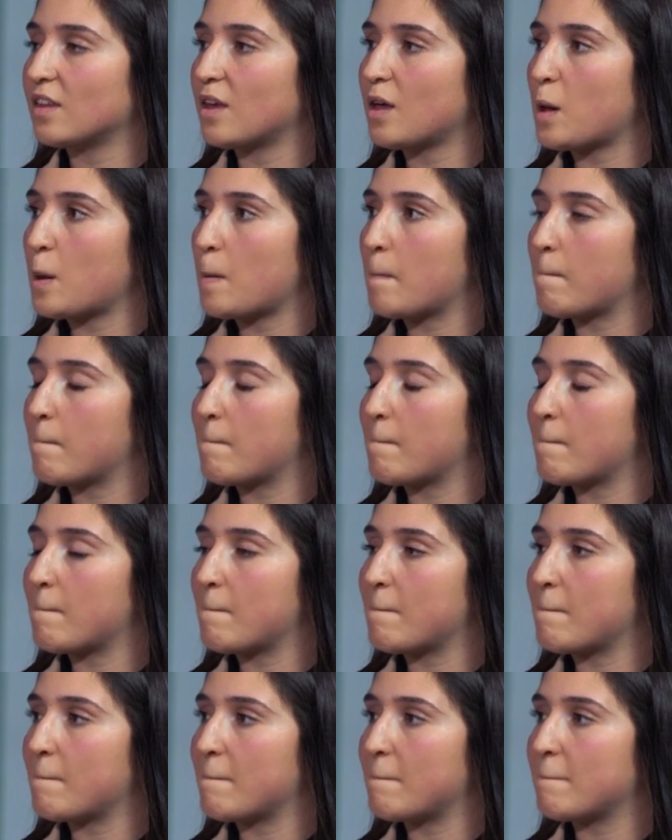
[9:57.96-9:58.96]

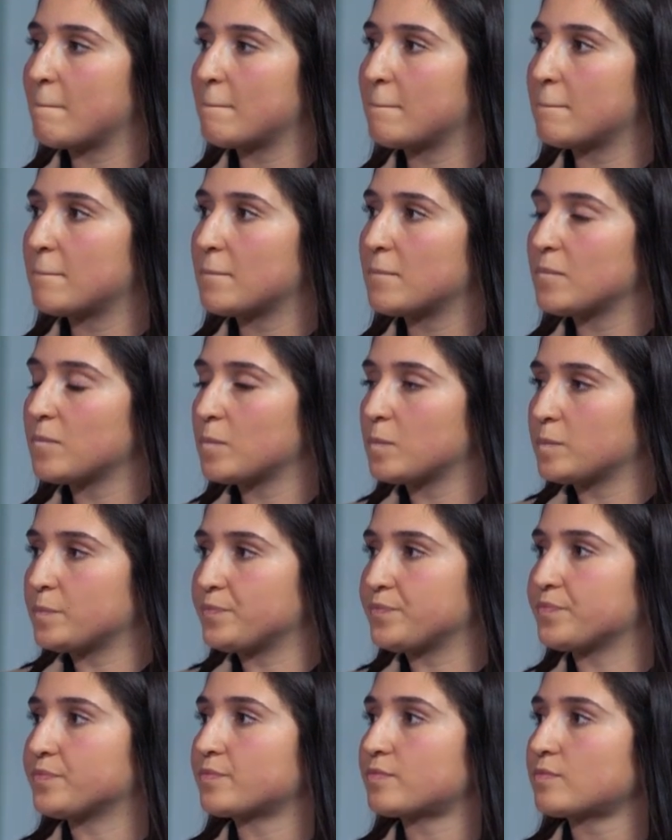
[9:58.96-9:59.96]

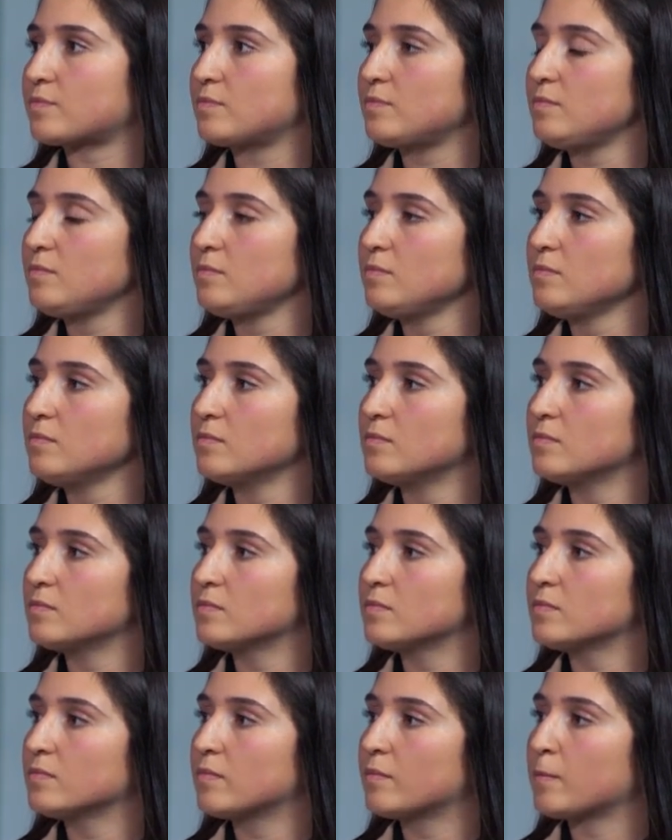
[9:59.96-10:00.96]

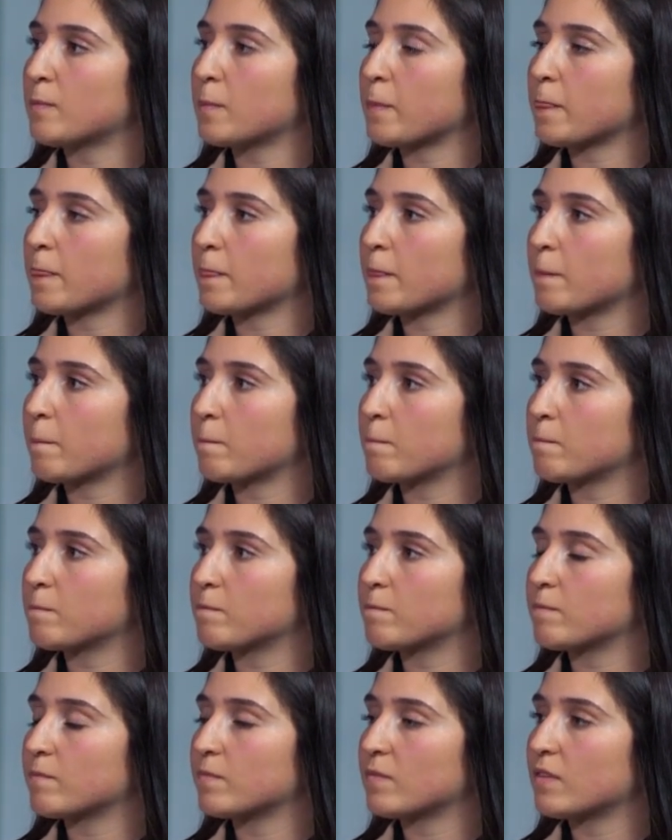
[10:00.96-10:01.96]

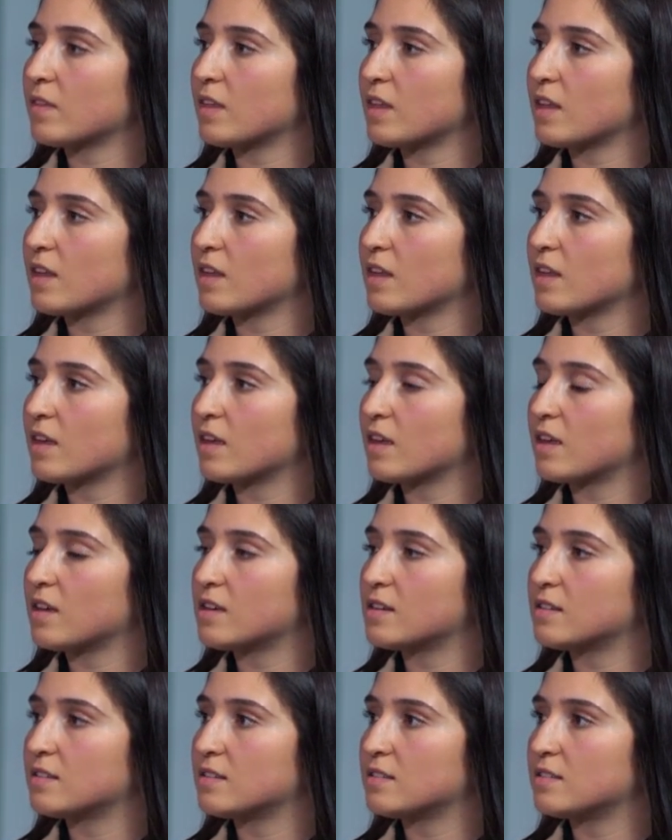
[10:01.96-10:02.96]

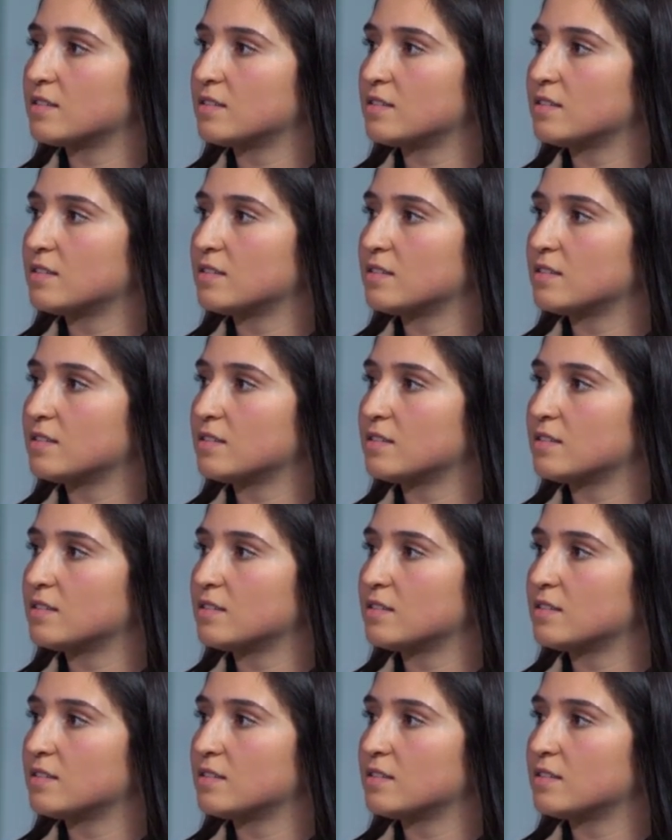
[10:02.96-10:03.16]
(silent)